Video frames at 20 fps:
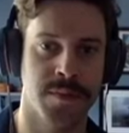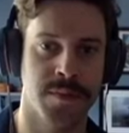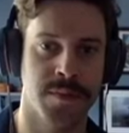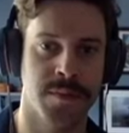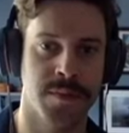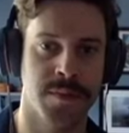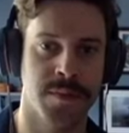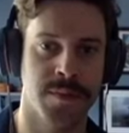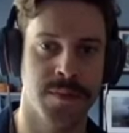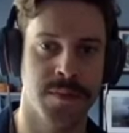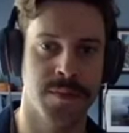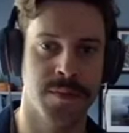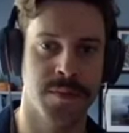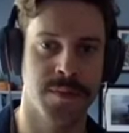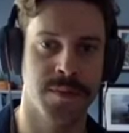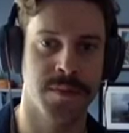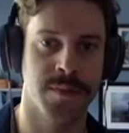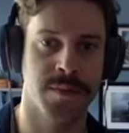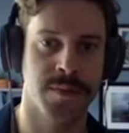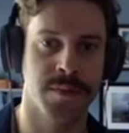
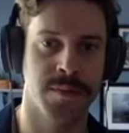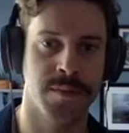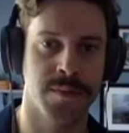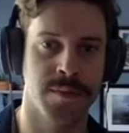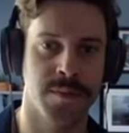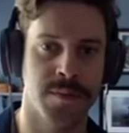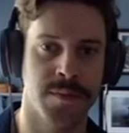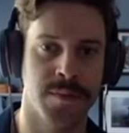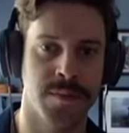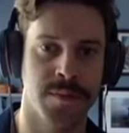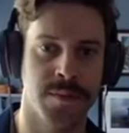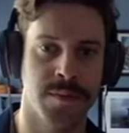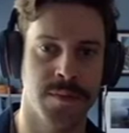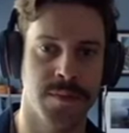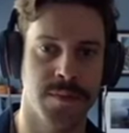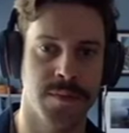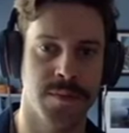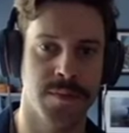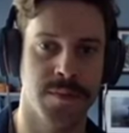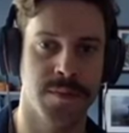
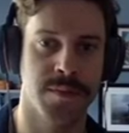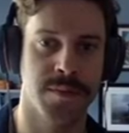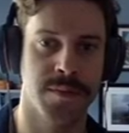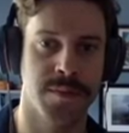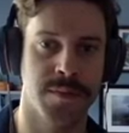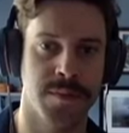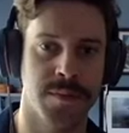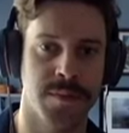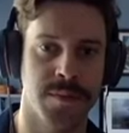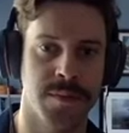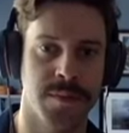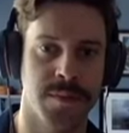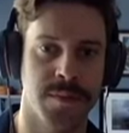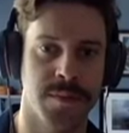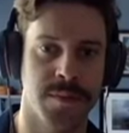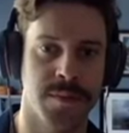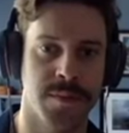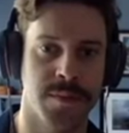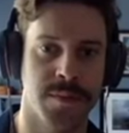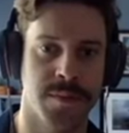
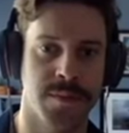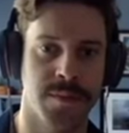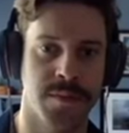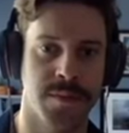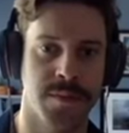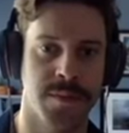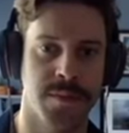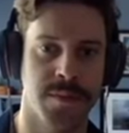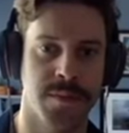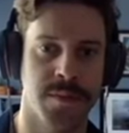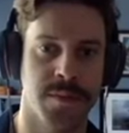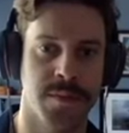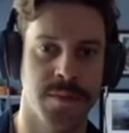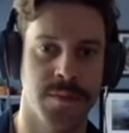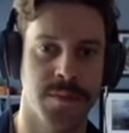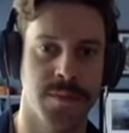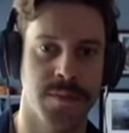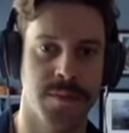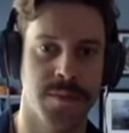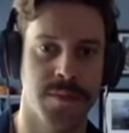
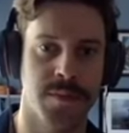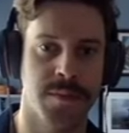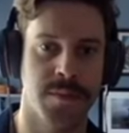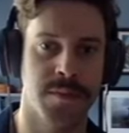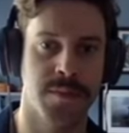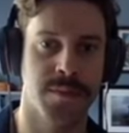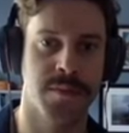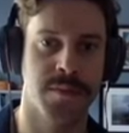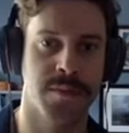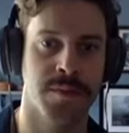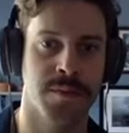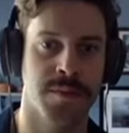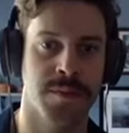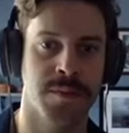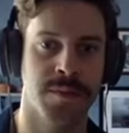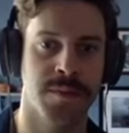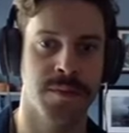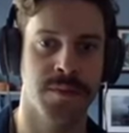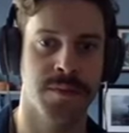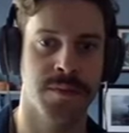
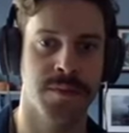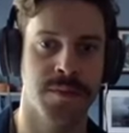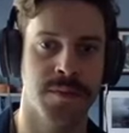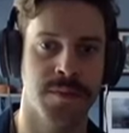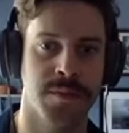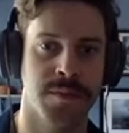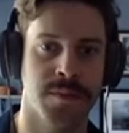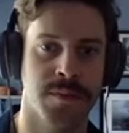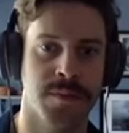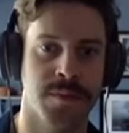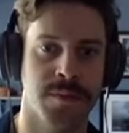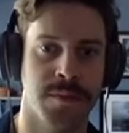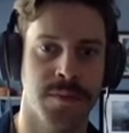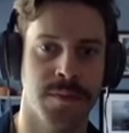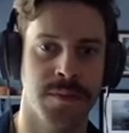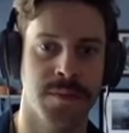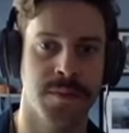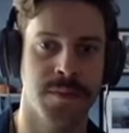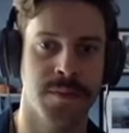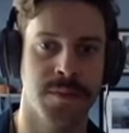
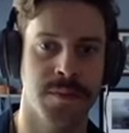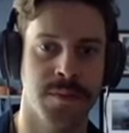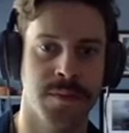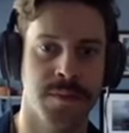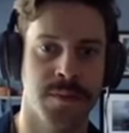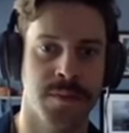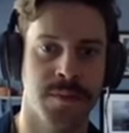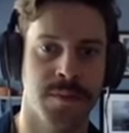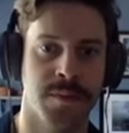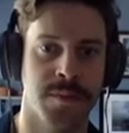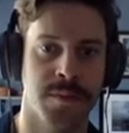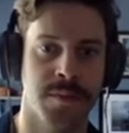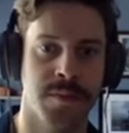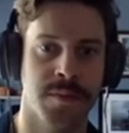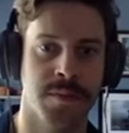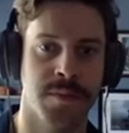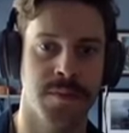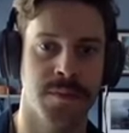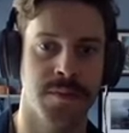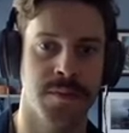
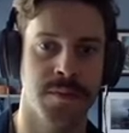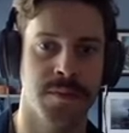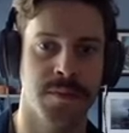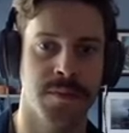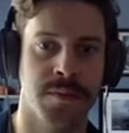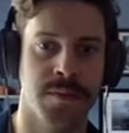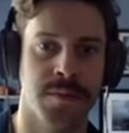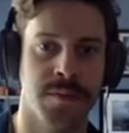(not speaking)